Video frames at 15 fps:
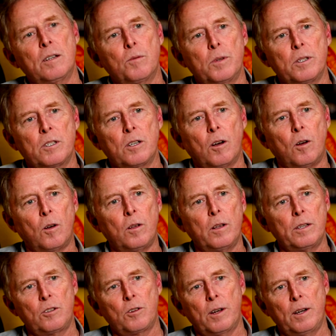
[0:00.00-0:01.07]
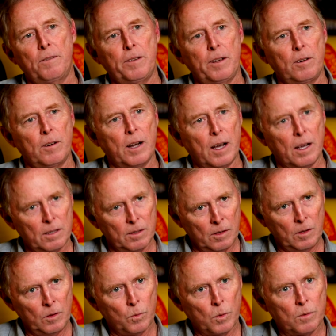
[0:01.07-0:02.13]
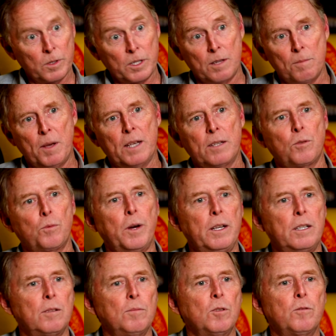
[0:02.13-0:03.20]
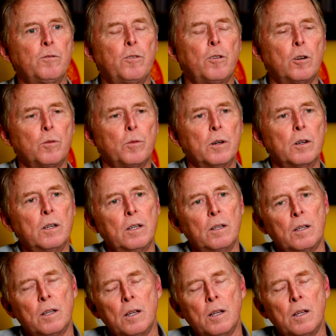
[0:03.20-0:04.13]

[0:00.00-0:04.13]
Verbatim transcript: at Woods Hole and tried to figure out what was the best way to move forward. And